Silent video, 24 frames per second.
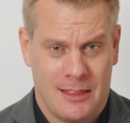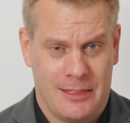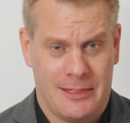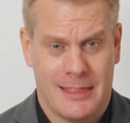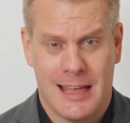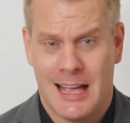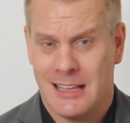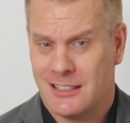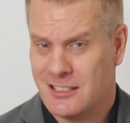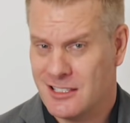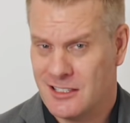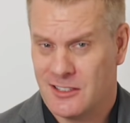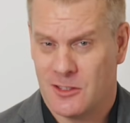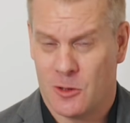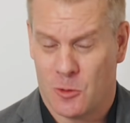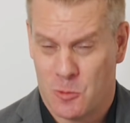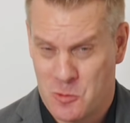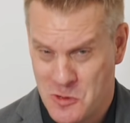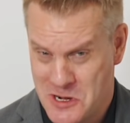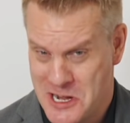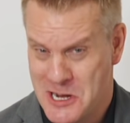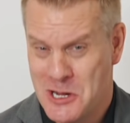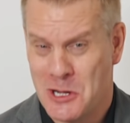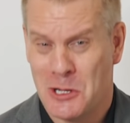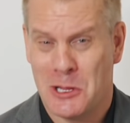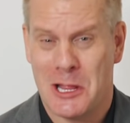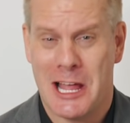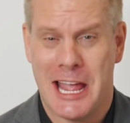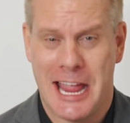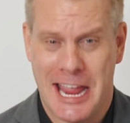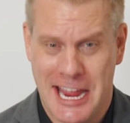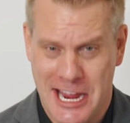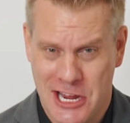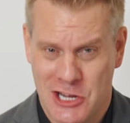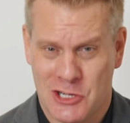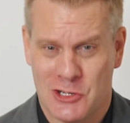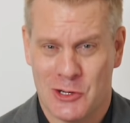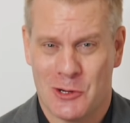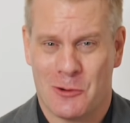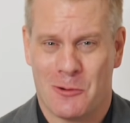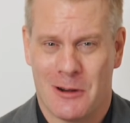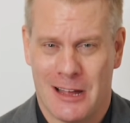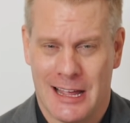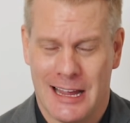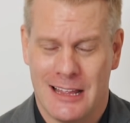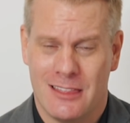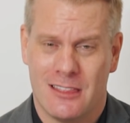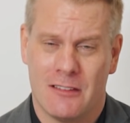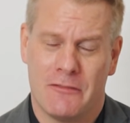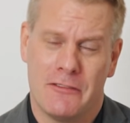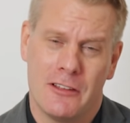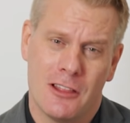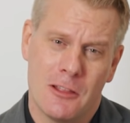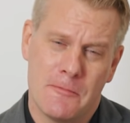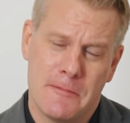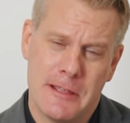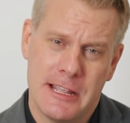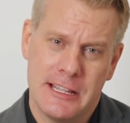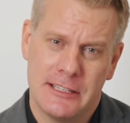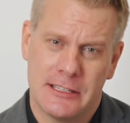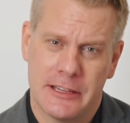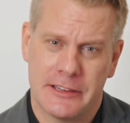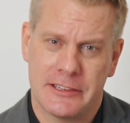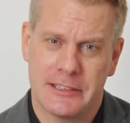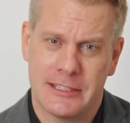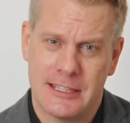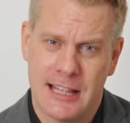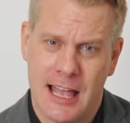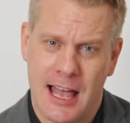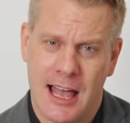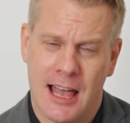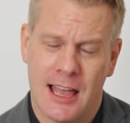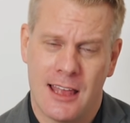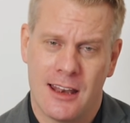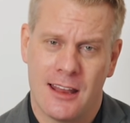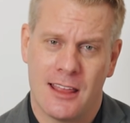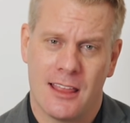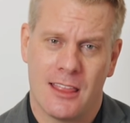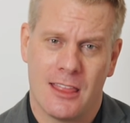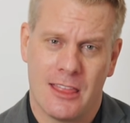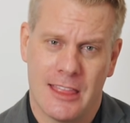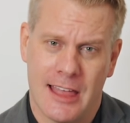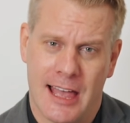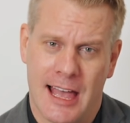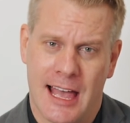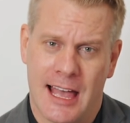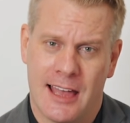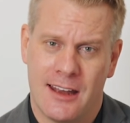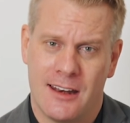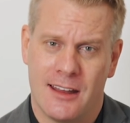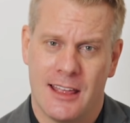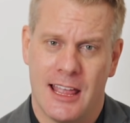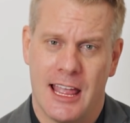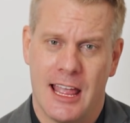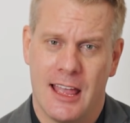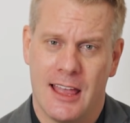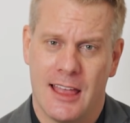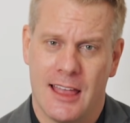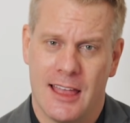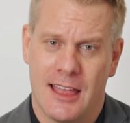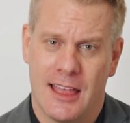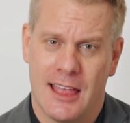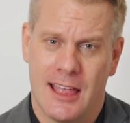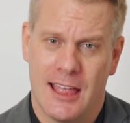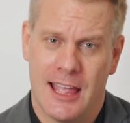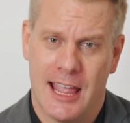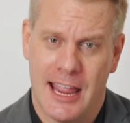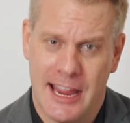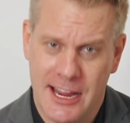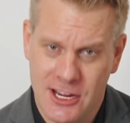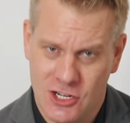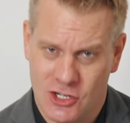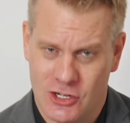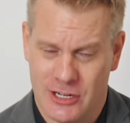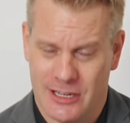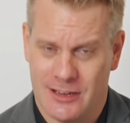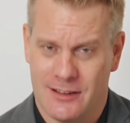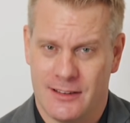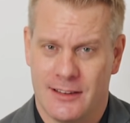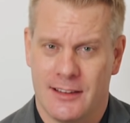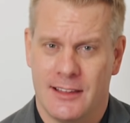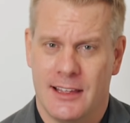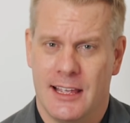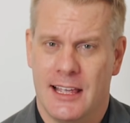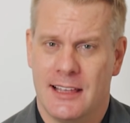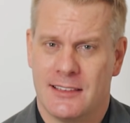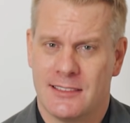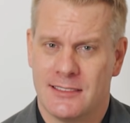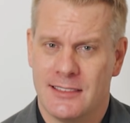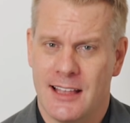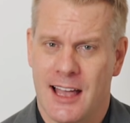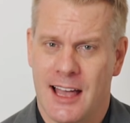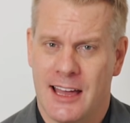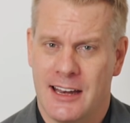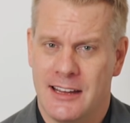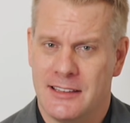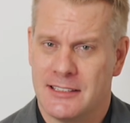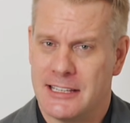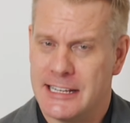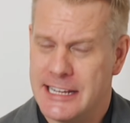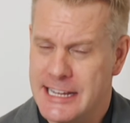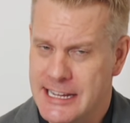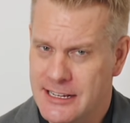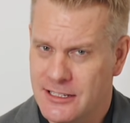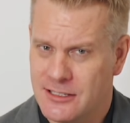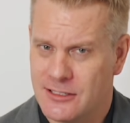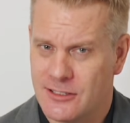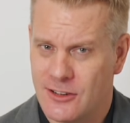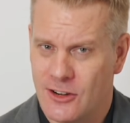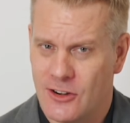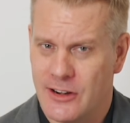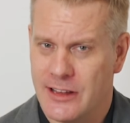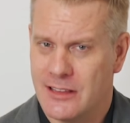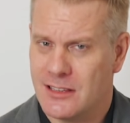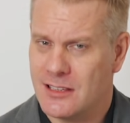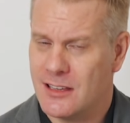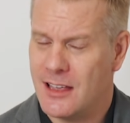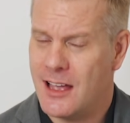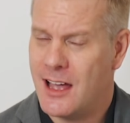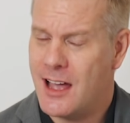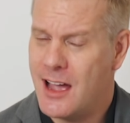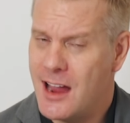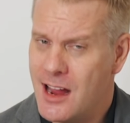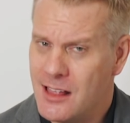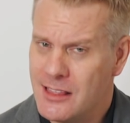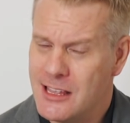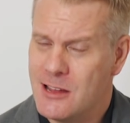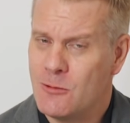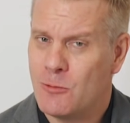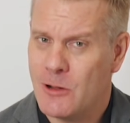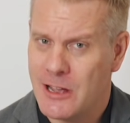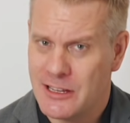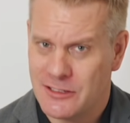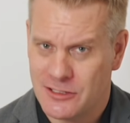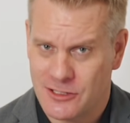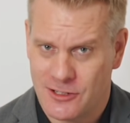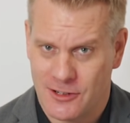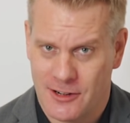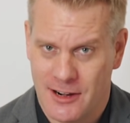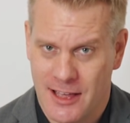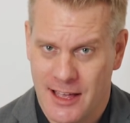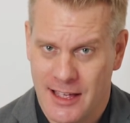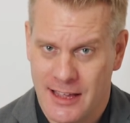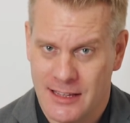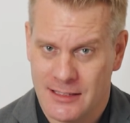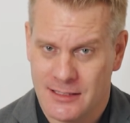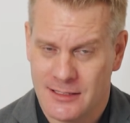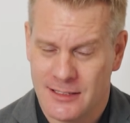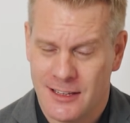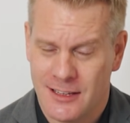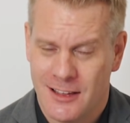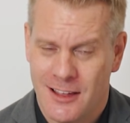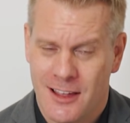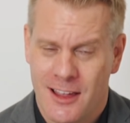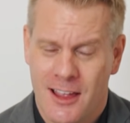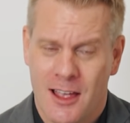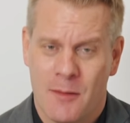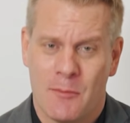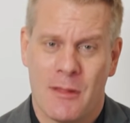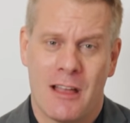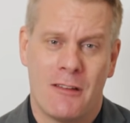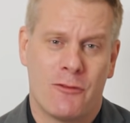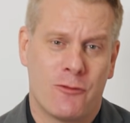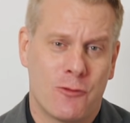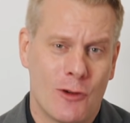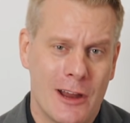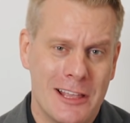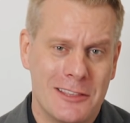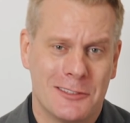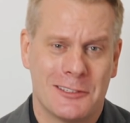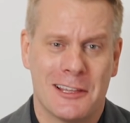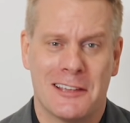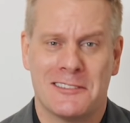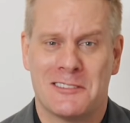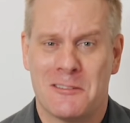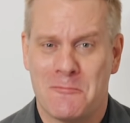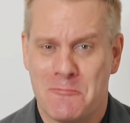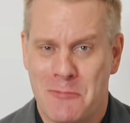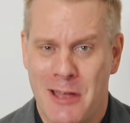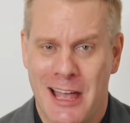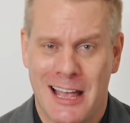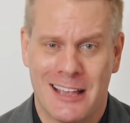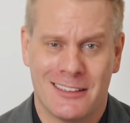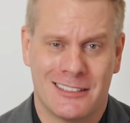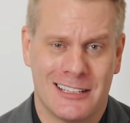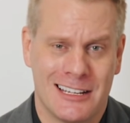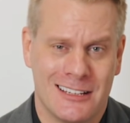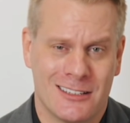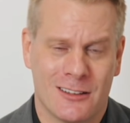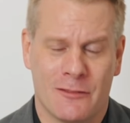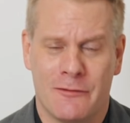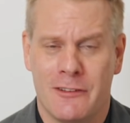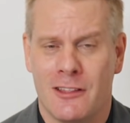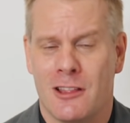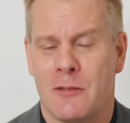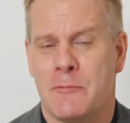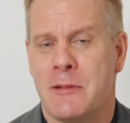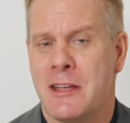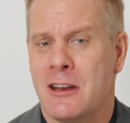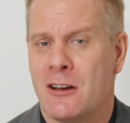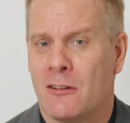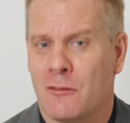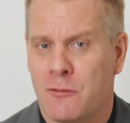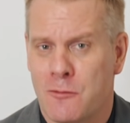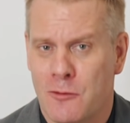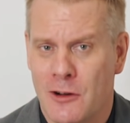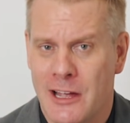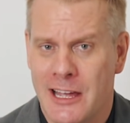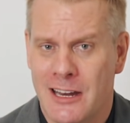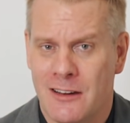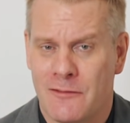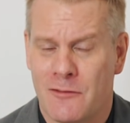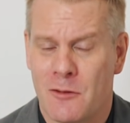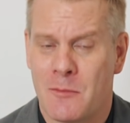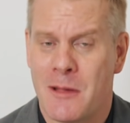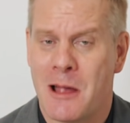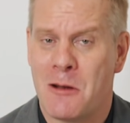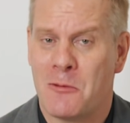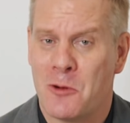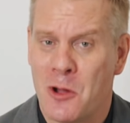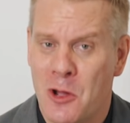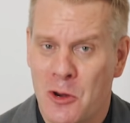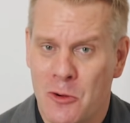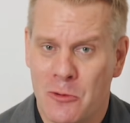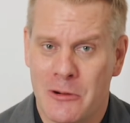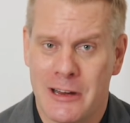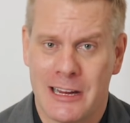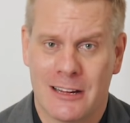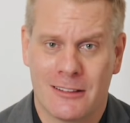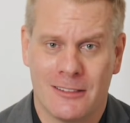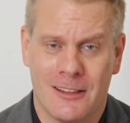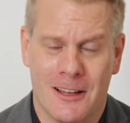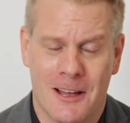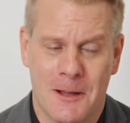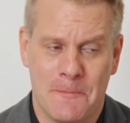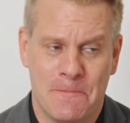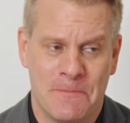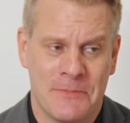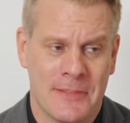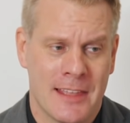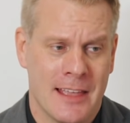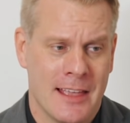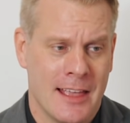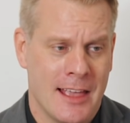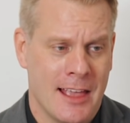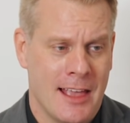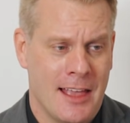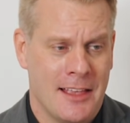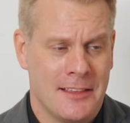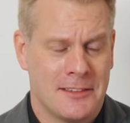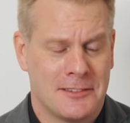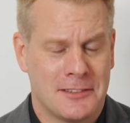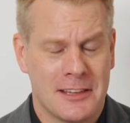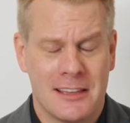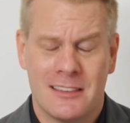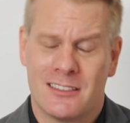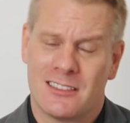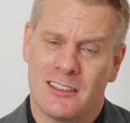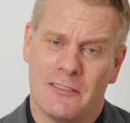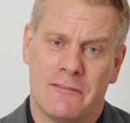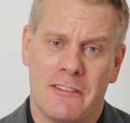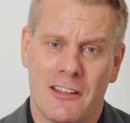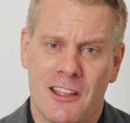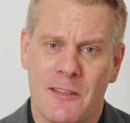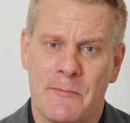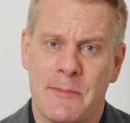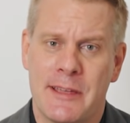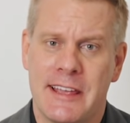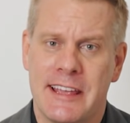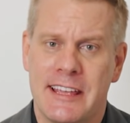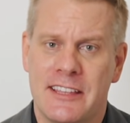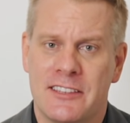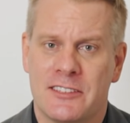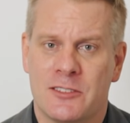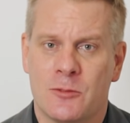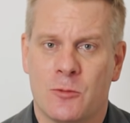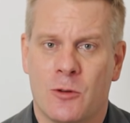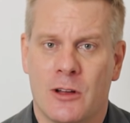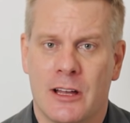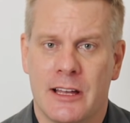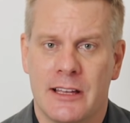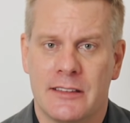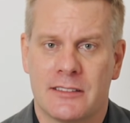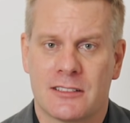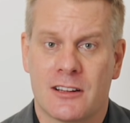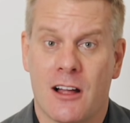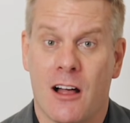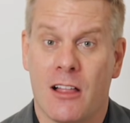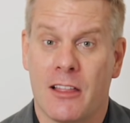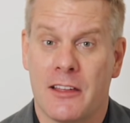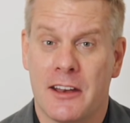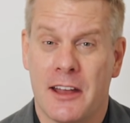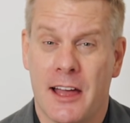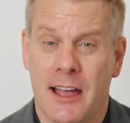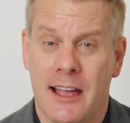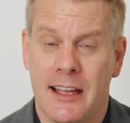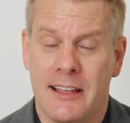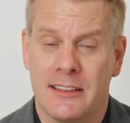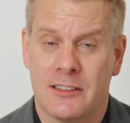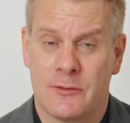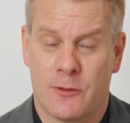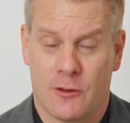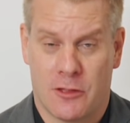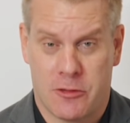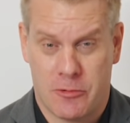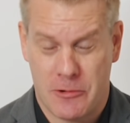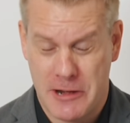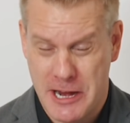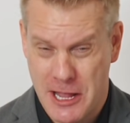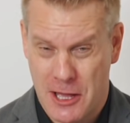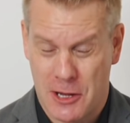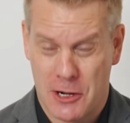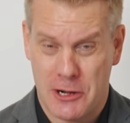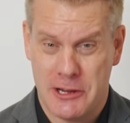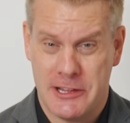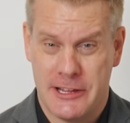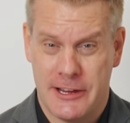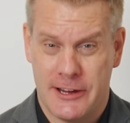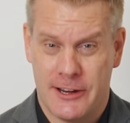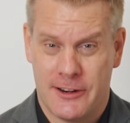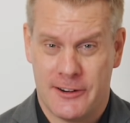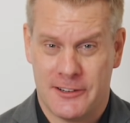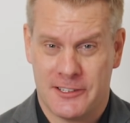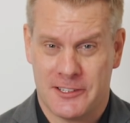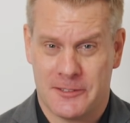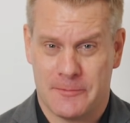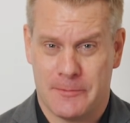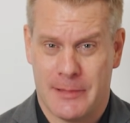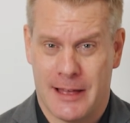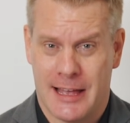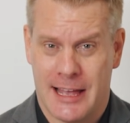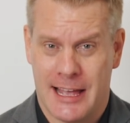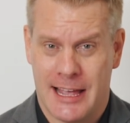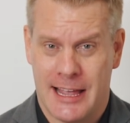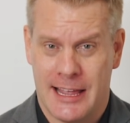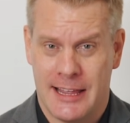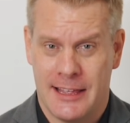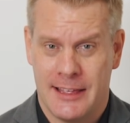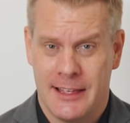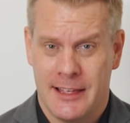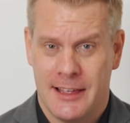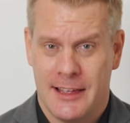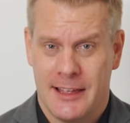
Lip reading: That's the real Asia, right? The Philippines is not that Asian. It's not as Eastern. It's highly Westernized. My friend says it best. He's a Filipino friend from my Rotary Club. Since the Philippines was colonized for 300 years by